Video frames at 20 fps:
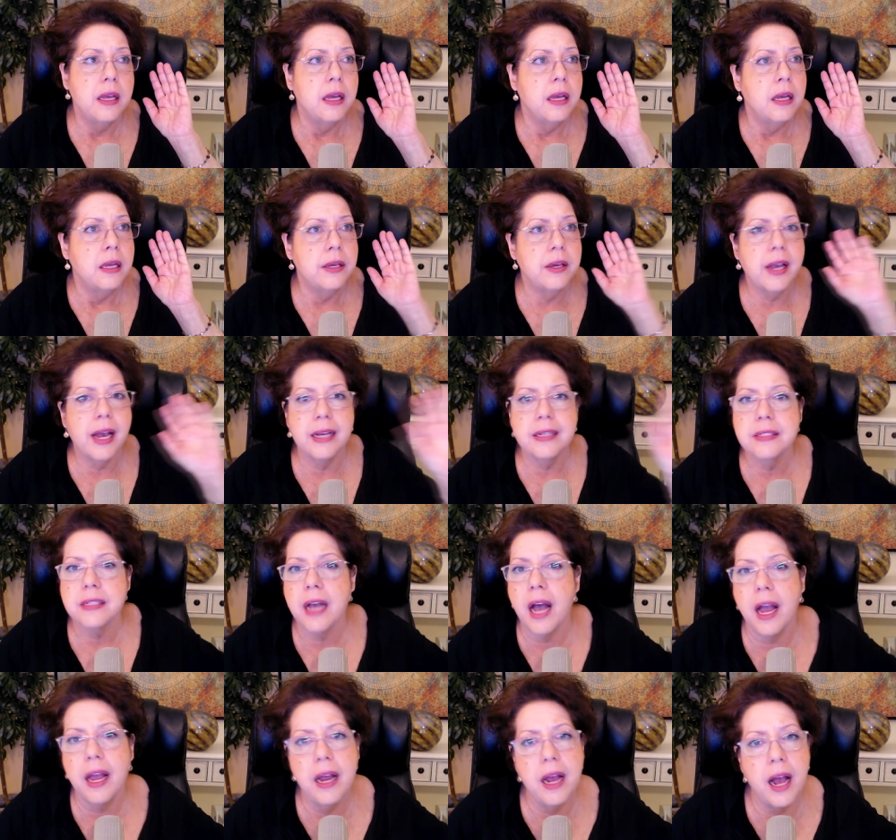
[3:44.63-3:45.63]
you guys,
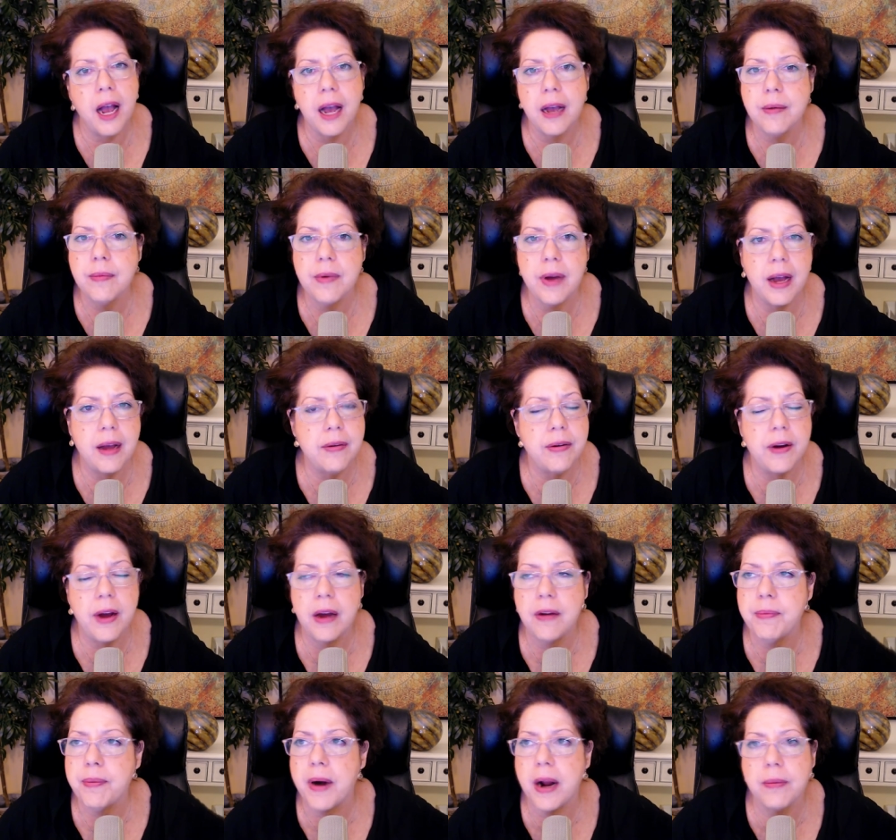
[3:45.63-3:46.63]
I, I,
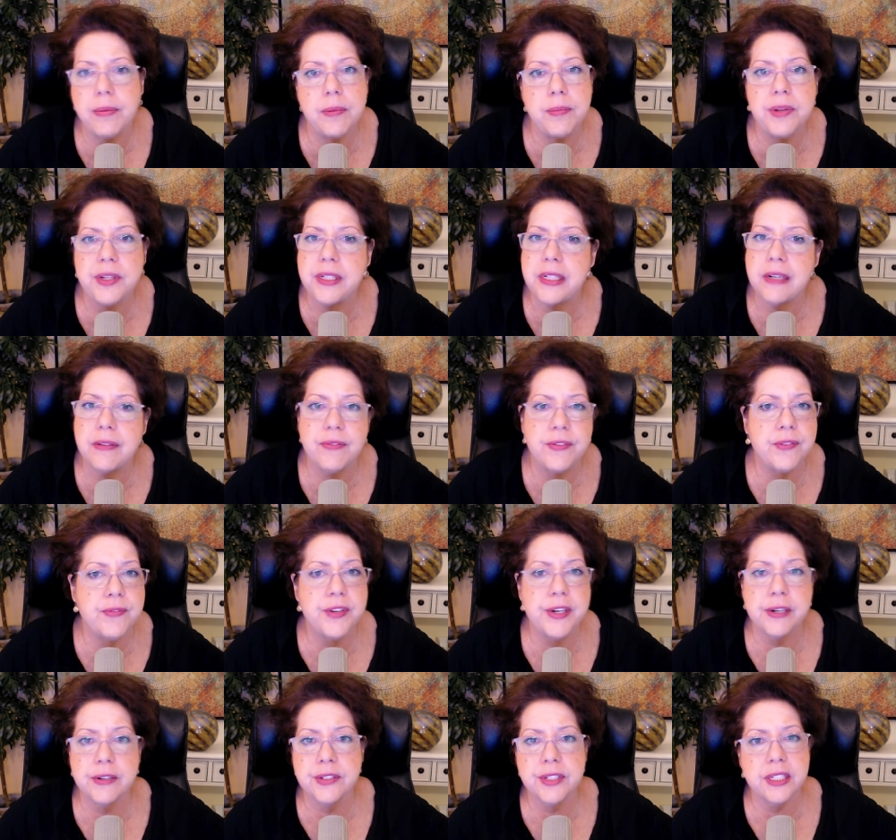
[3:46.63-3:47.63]
I've probably done
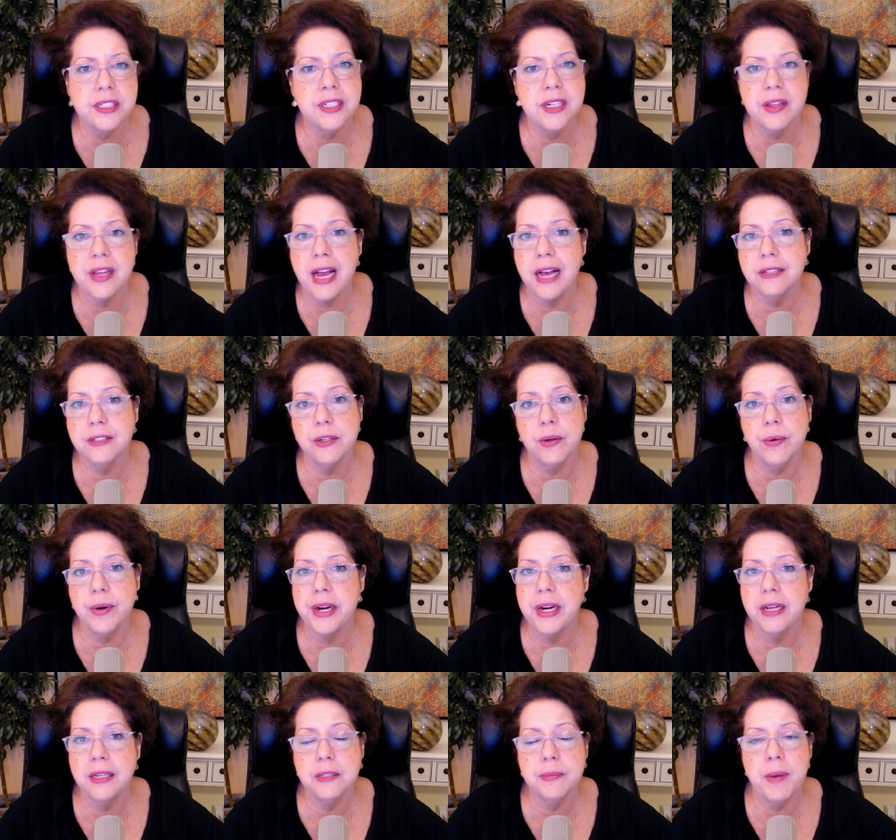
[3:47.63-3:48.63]
fifty or sixty thousand
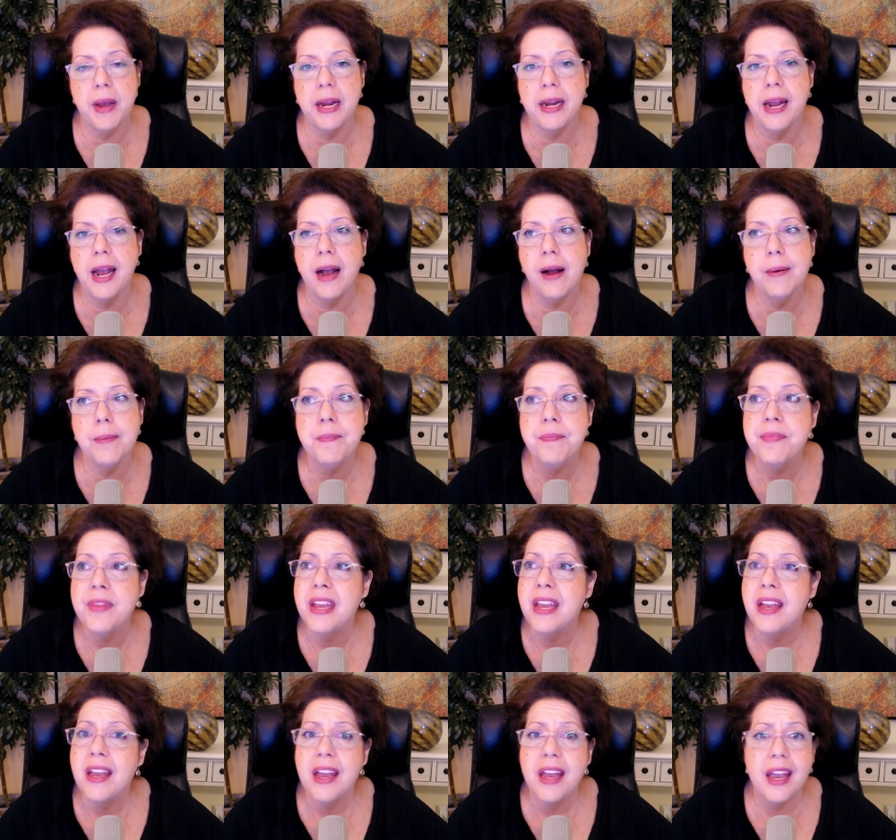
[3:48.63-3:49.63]
readings by now,
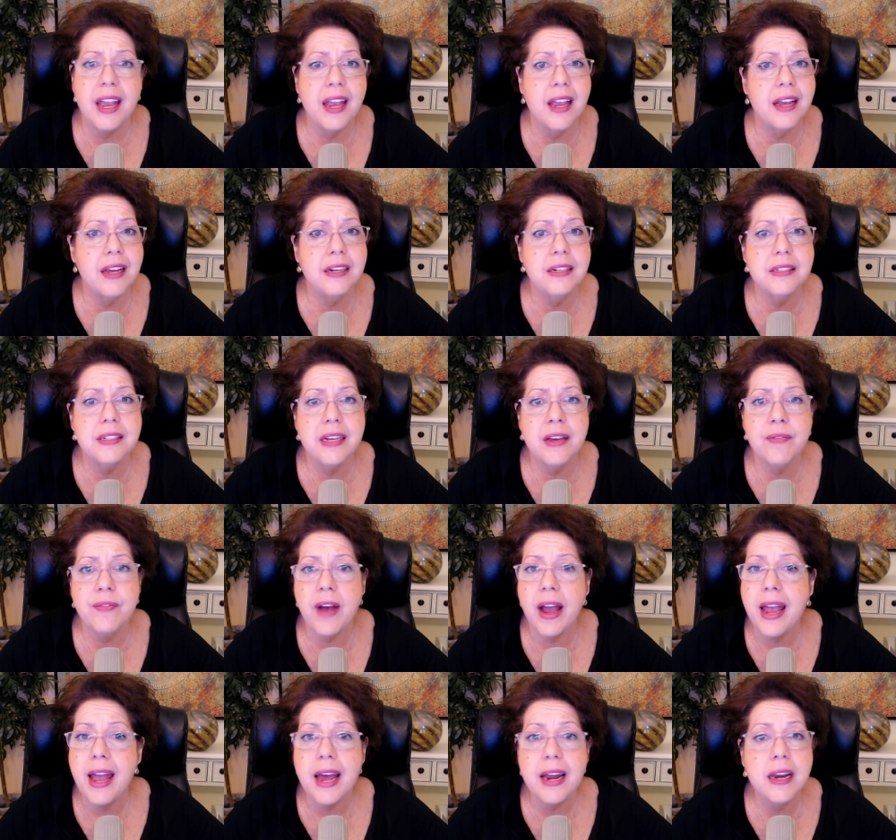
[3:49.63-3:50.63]
and if
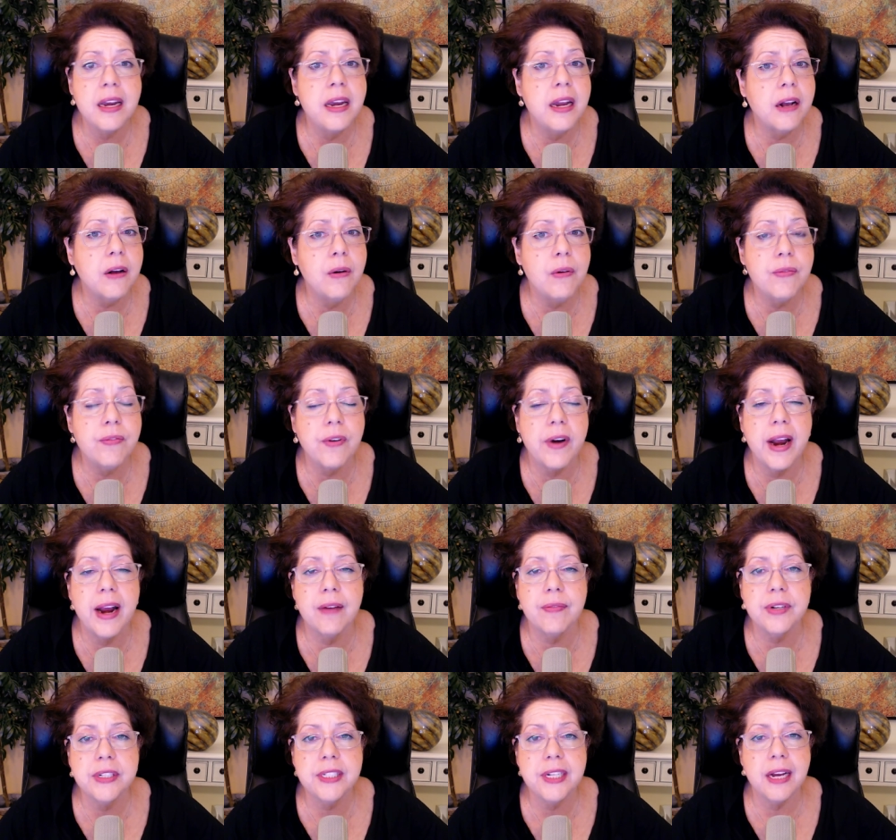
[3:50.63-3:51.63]
I had a nickel for
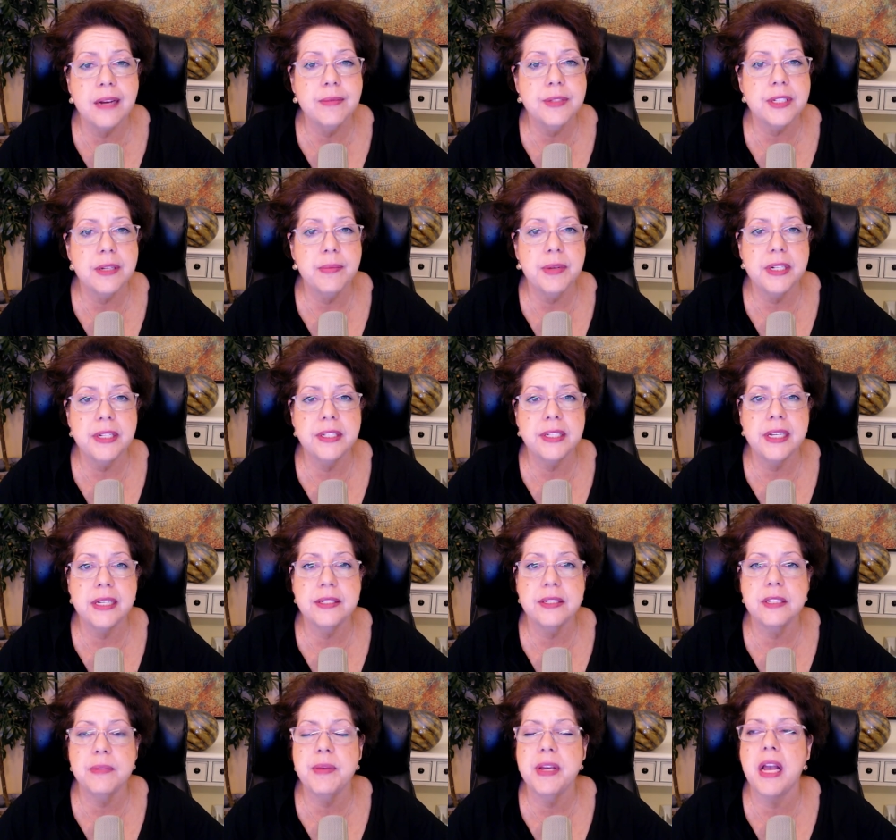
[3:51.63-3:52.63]
every time somebody
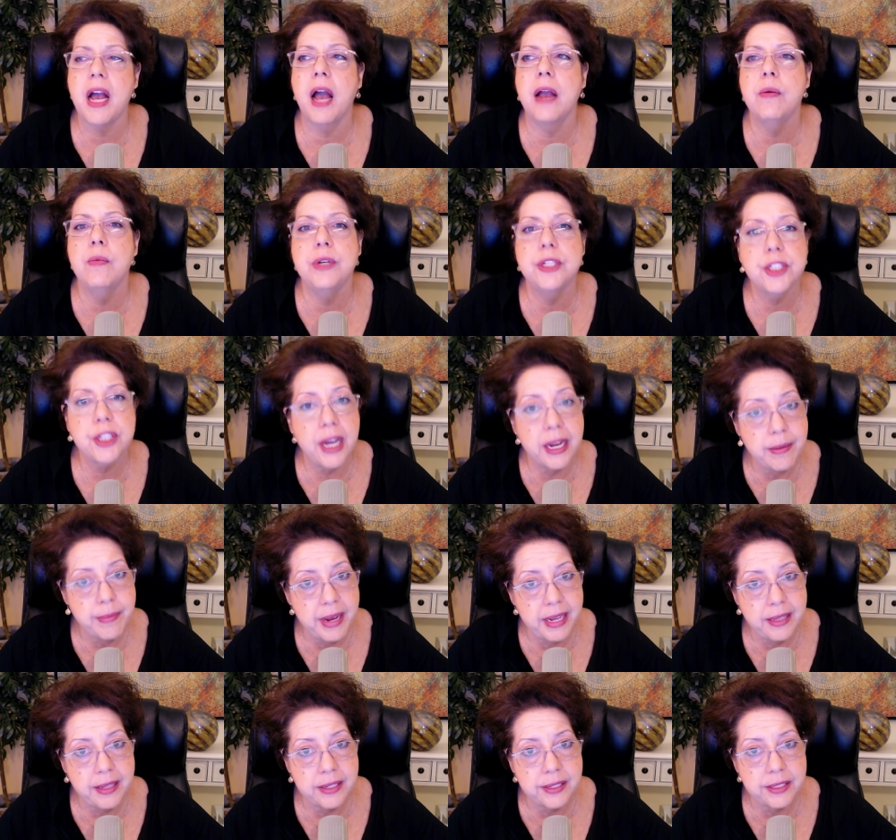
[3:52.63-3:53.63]
says to me, I wish I'd
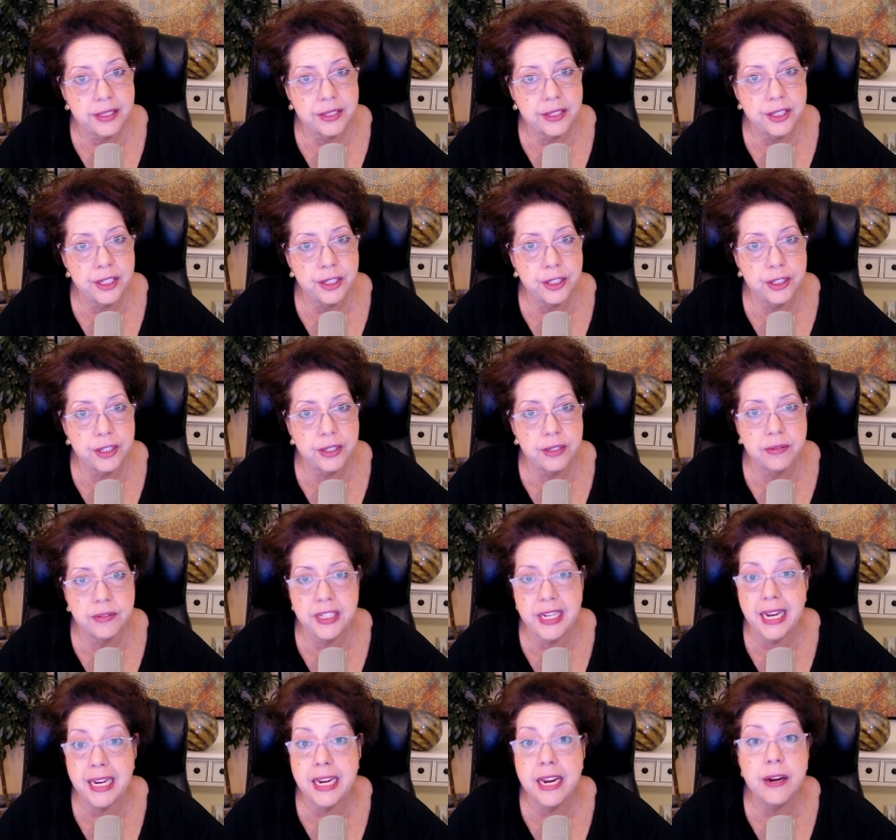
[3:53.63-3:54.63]
made this decision
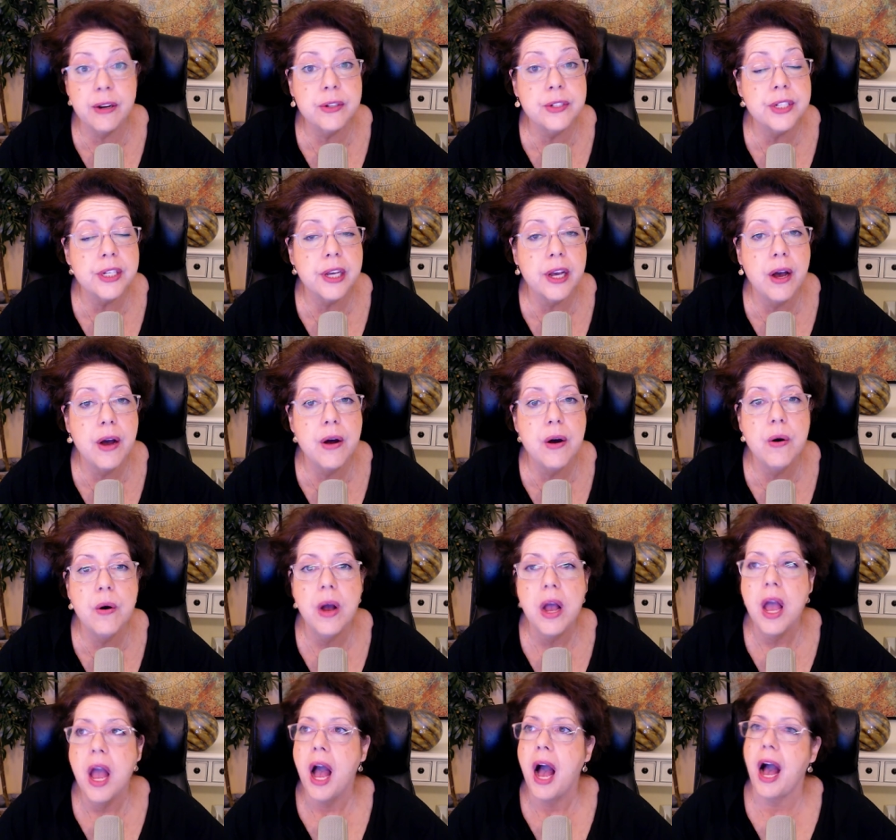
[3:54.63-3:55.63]
ten years ago,
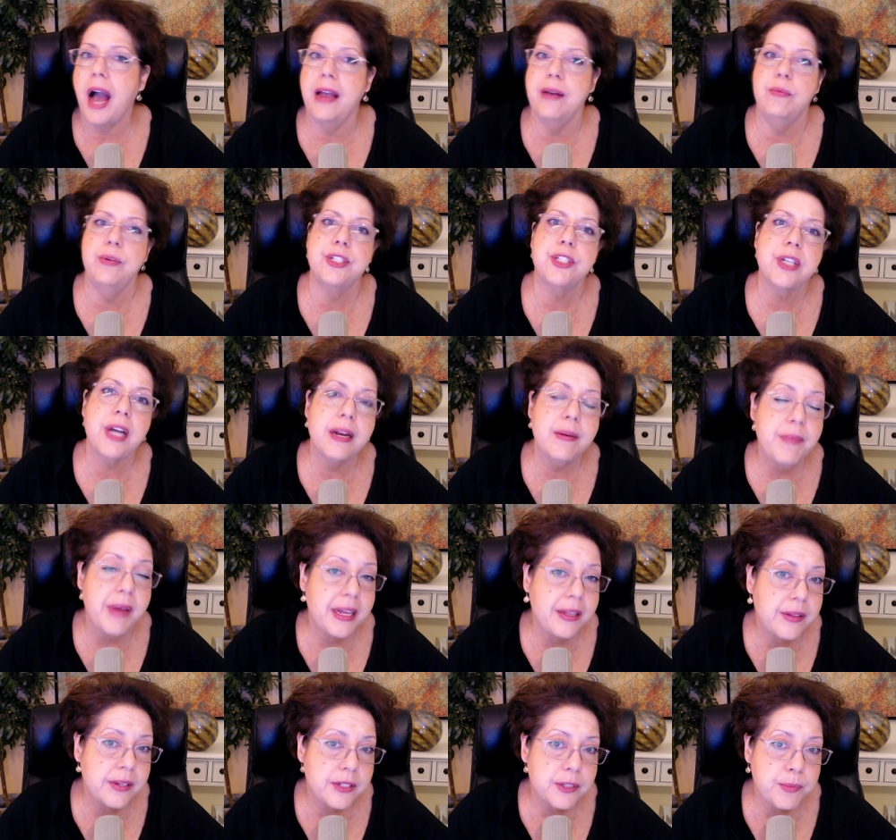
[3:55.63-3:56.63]
I wish I'd
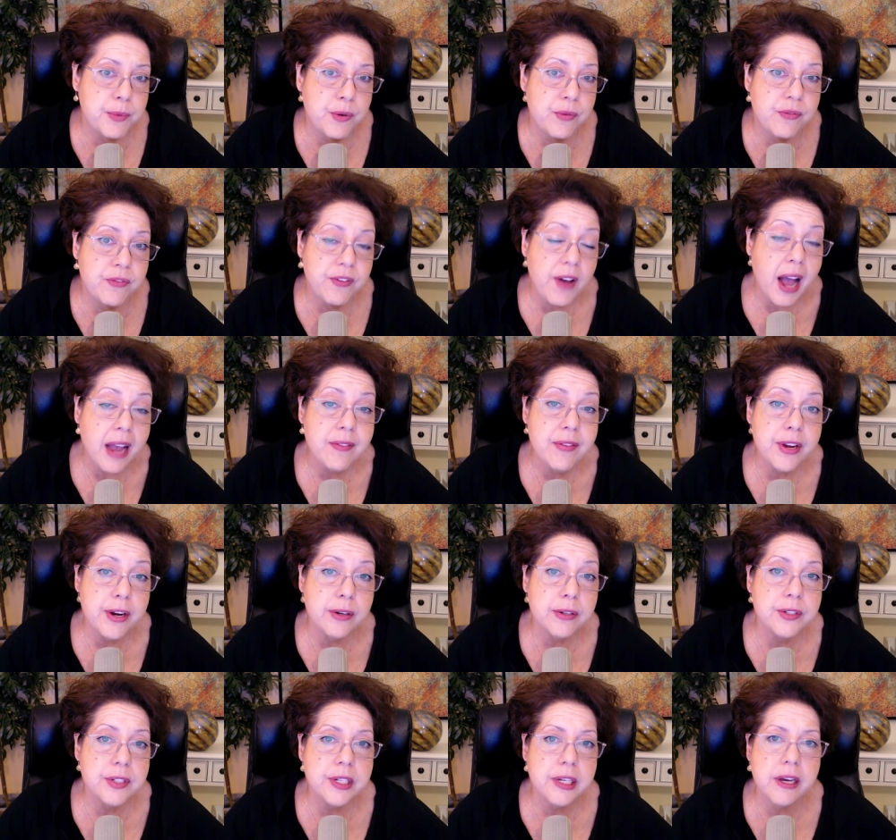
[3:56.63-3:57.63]
made this move five
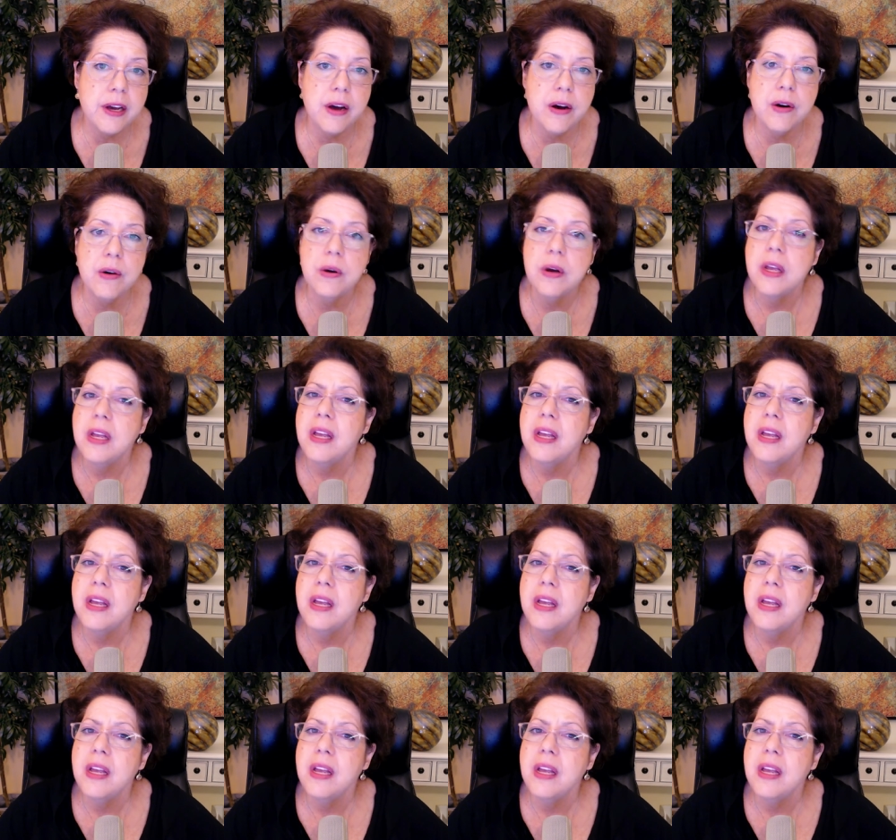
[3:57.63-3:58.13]
years ago,